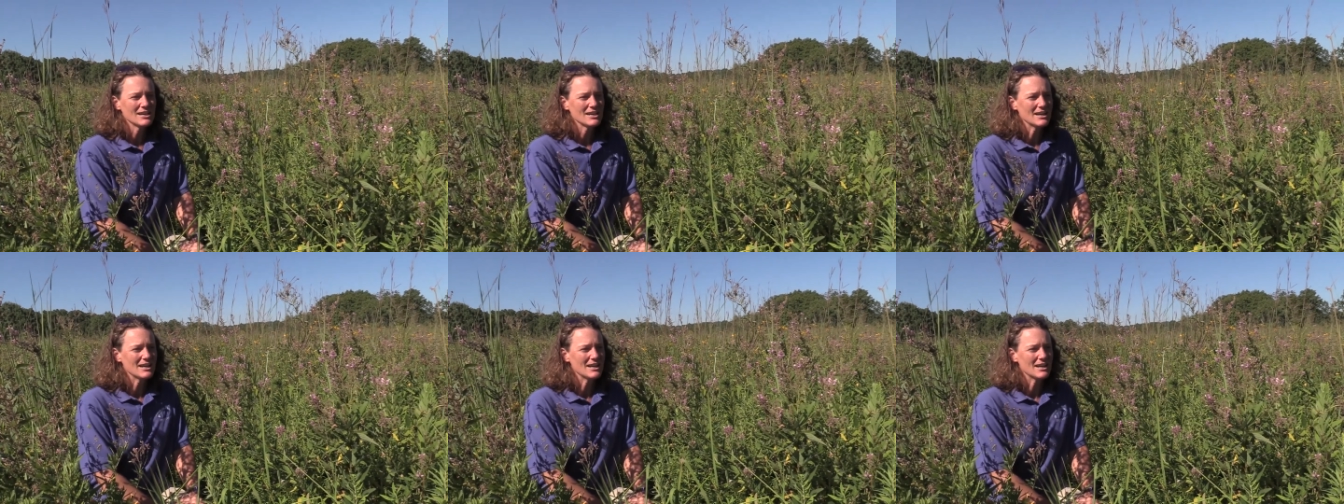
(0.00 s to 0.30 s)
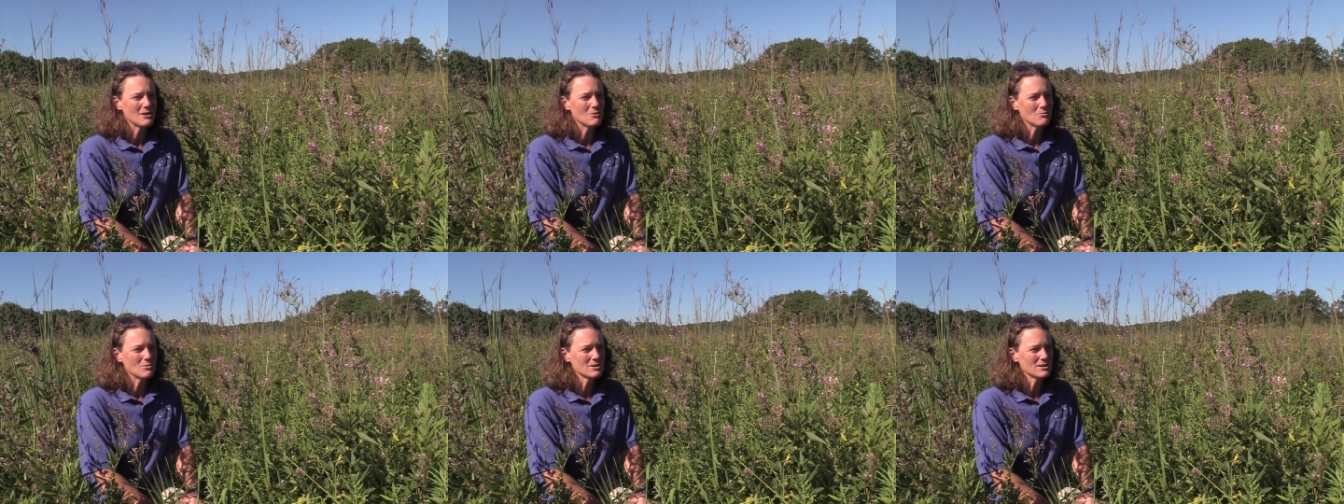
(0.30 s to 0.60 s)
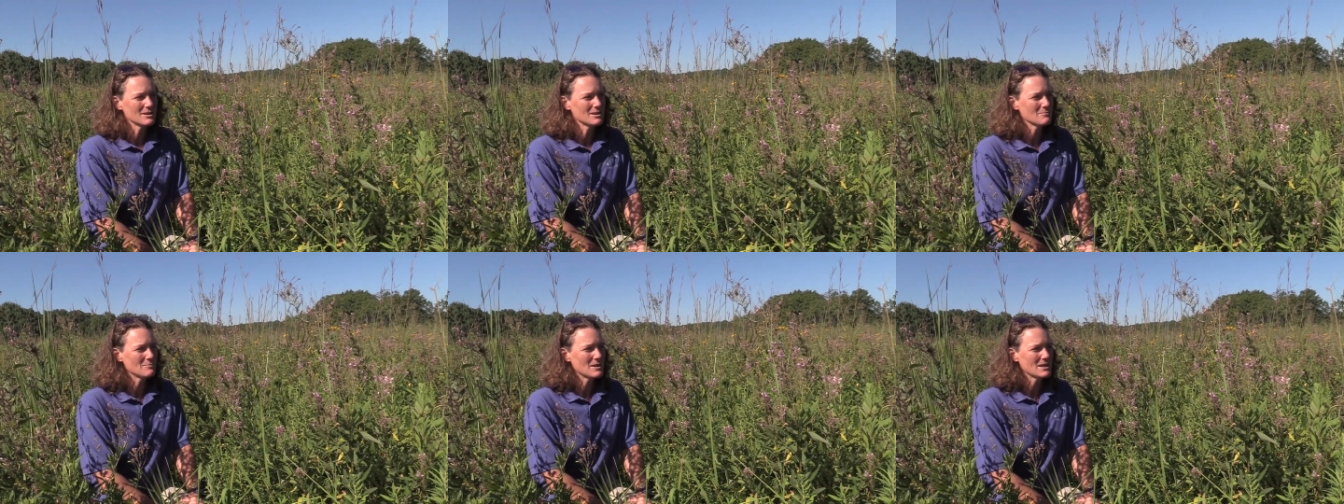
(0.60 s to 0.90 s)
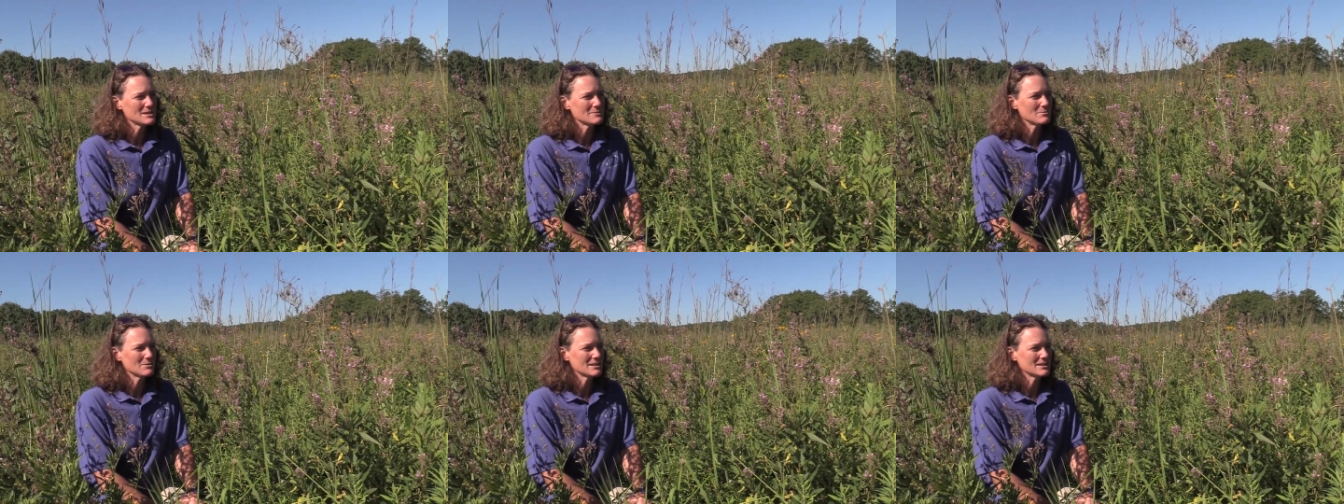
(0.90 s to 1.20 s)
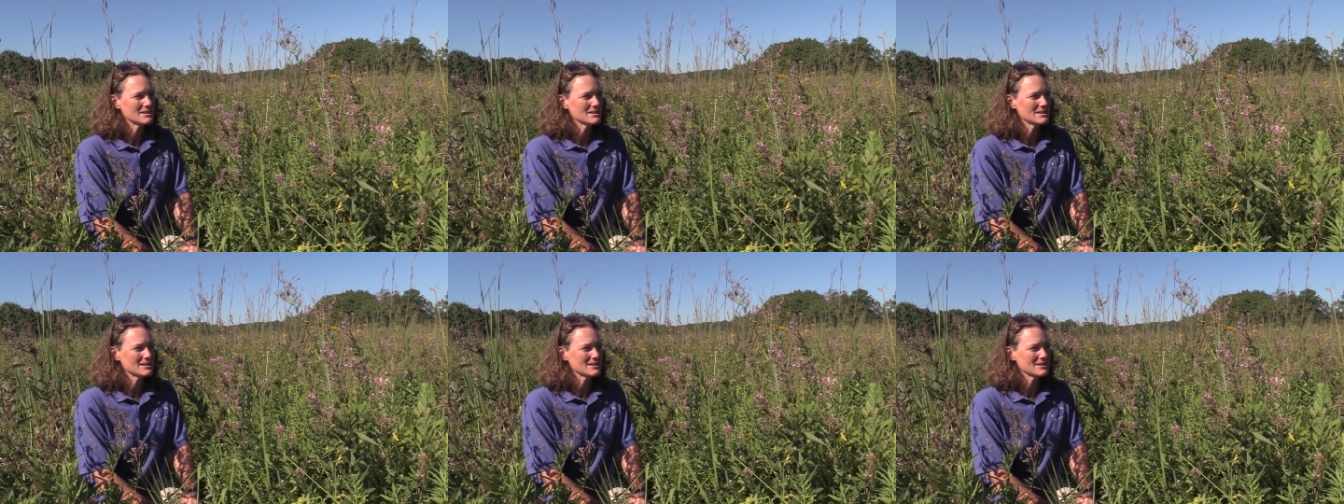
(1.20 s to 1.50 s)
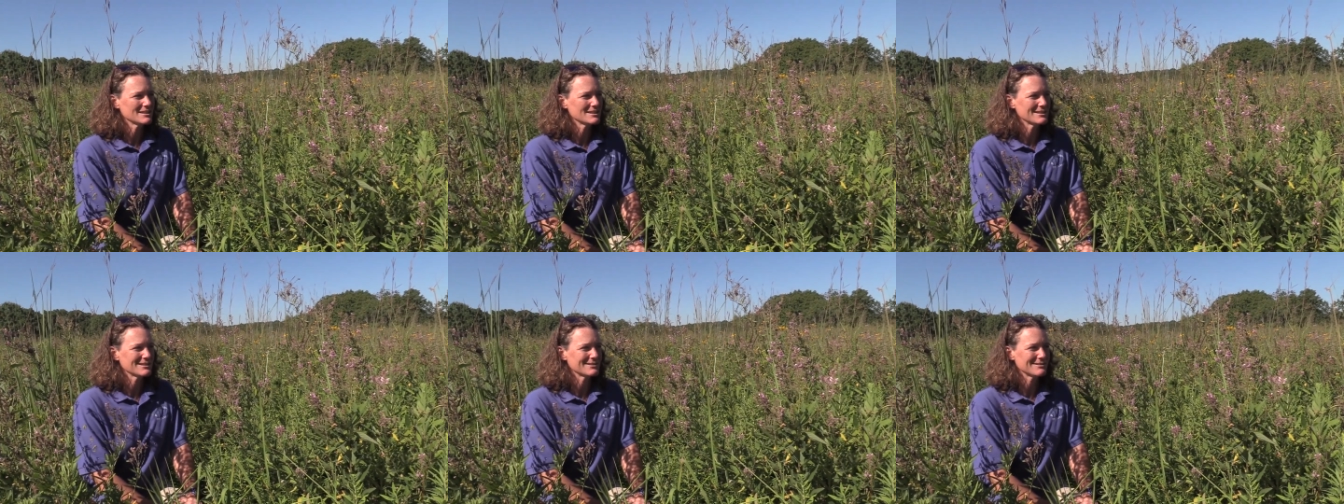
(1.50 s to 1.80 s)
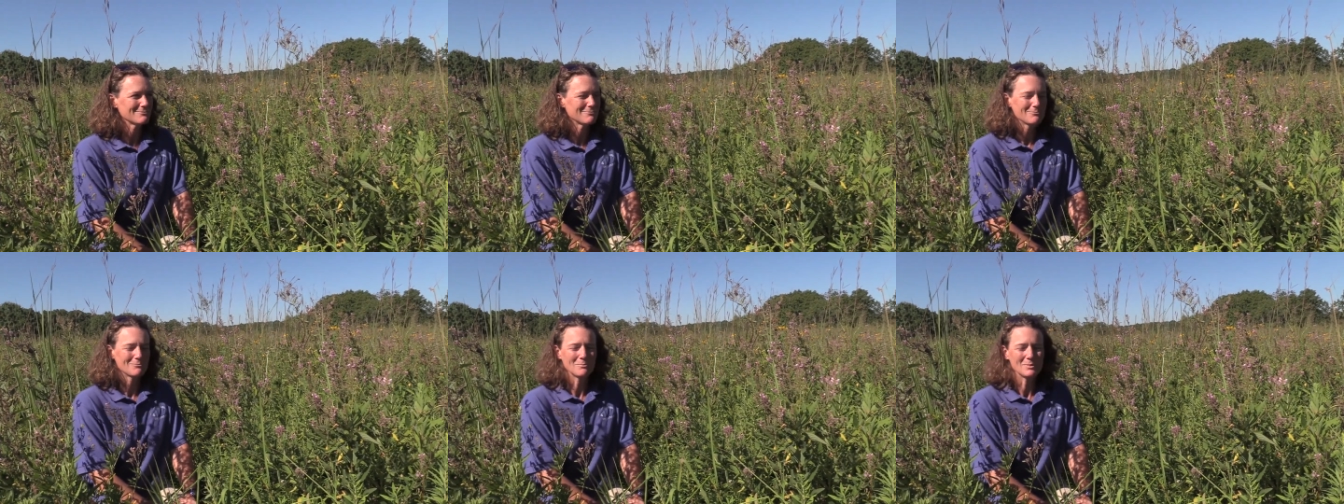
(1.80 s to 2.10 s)
uh, one of the best places to
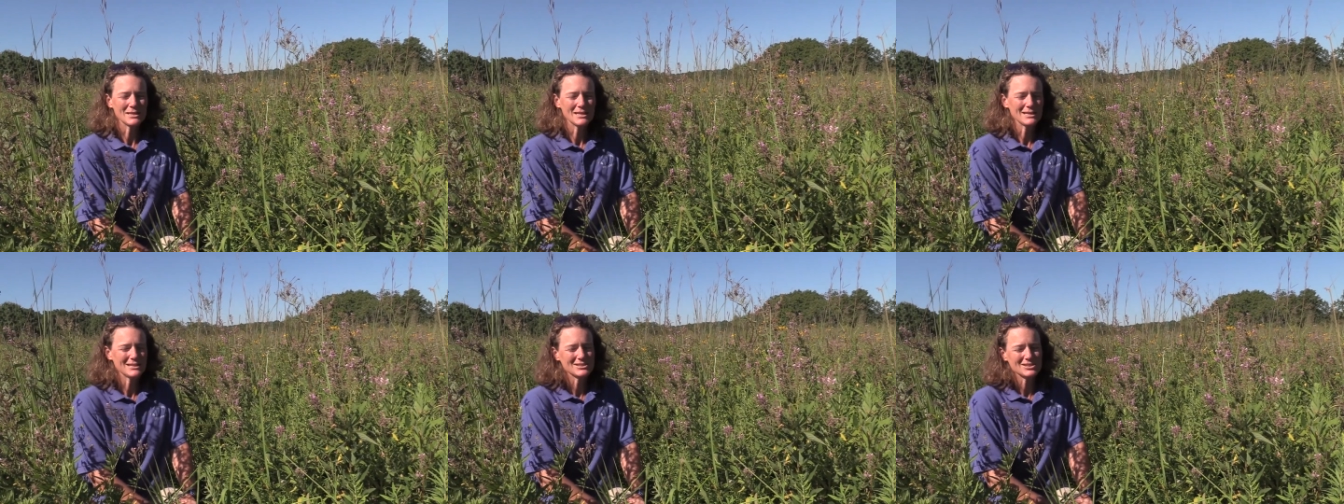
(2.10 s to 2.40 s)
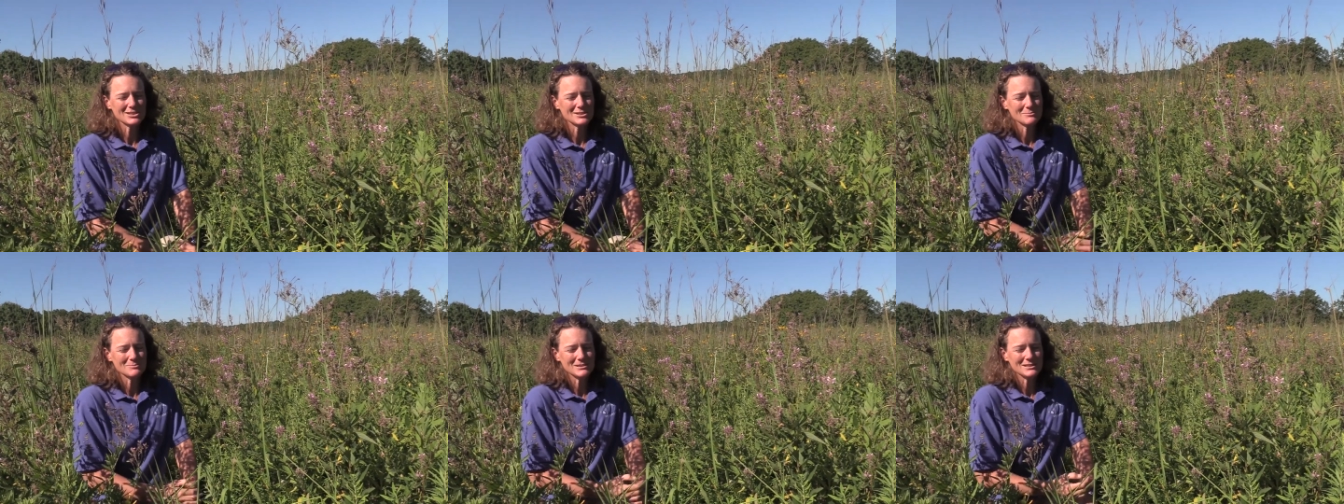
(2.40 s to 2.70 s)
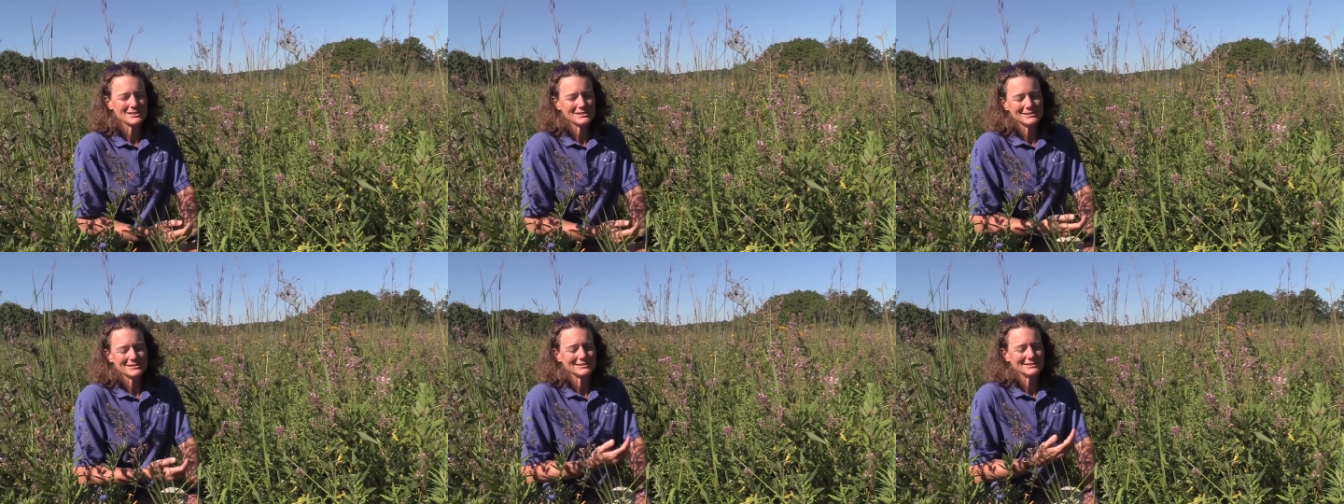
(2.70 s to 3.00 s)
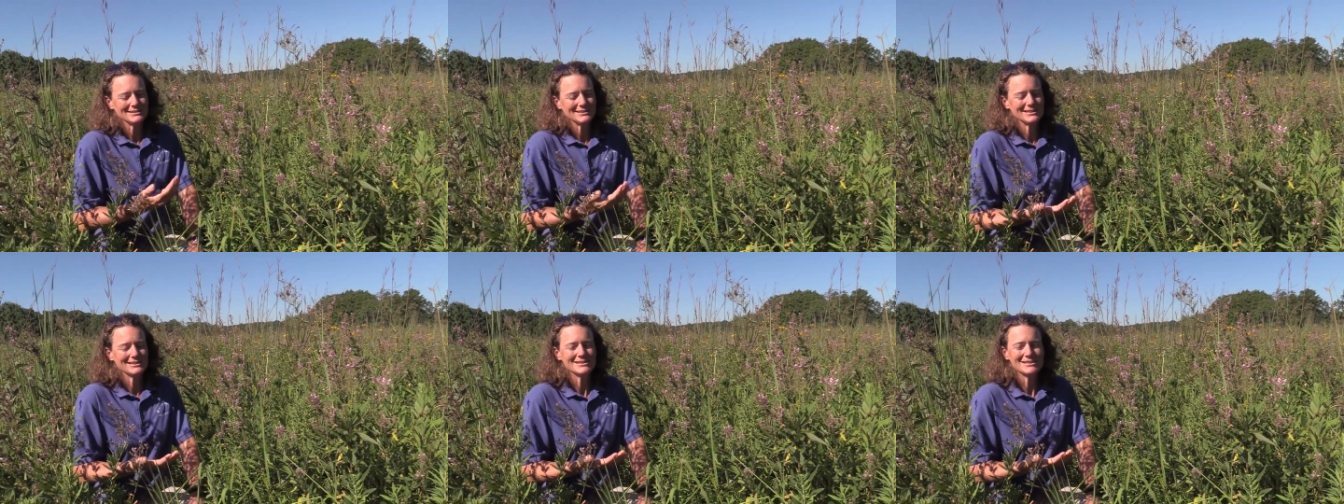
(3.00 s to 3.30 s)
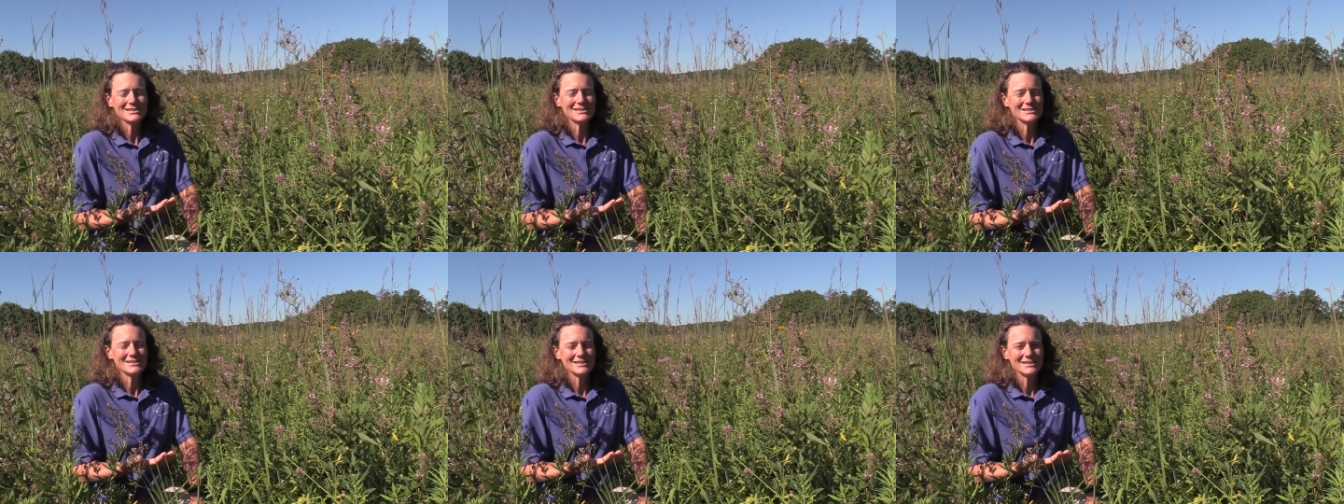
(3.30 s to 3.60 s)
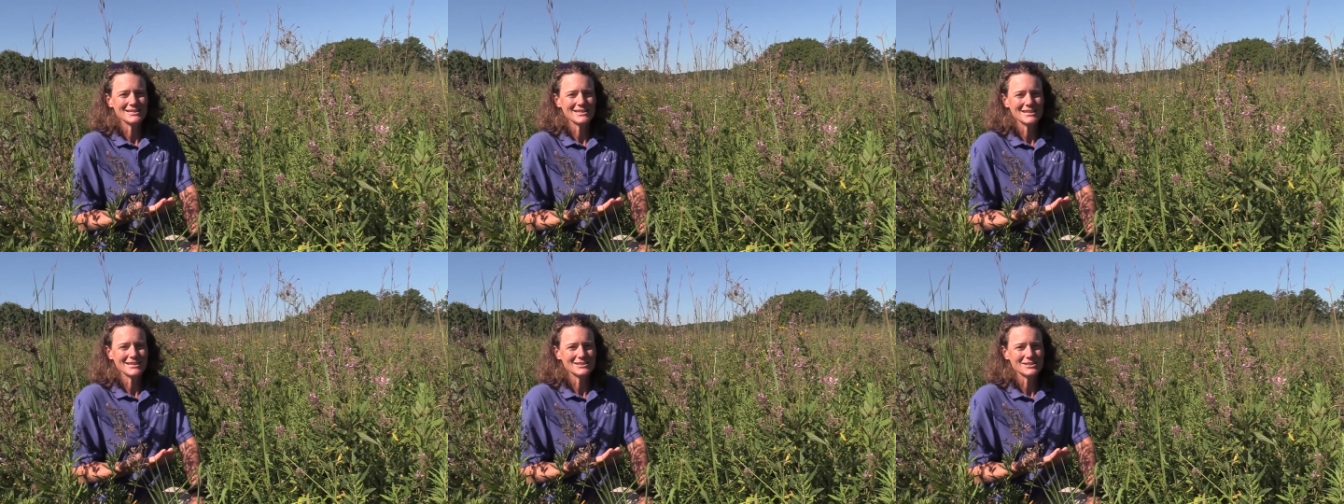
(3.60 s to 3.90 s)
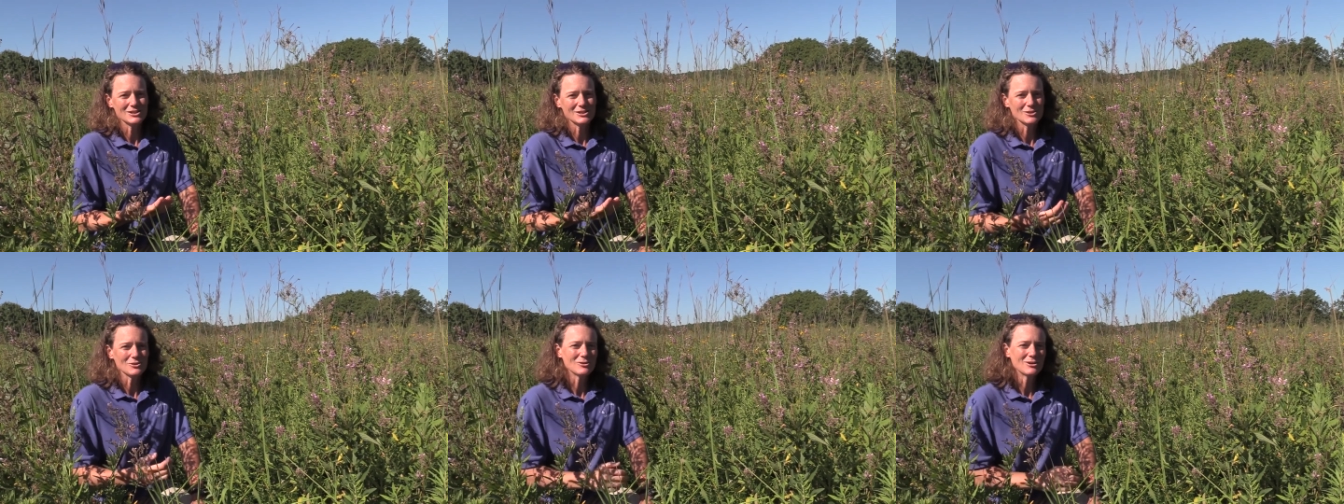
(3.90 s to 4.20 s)
be just because it's easy to get
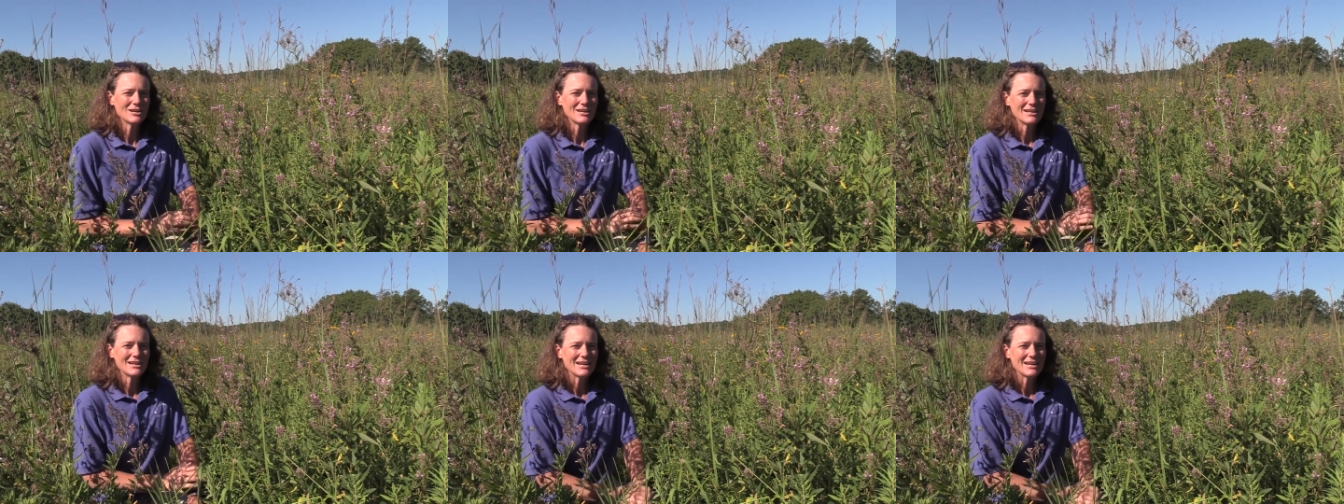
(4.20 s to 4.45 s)
to.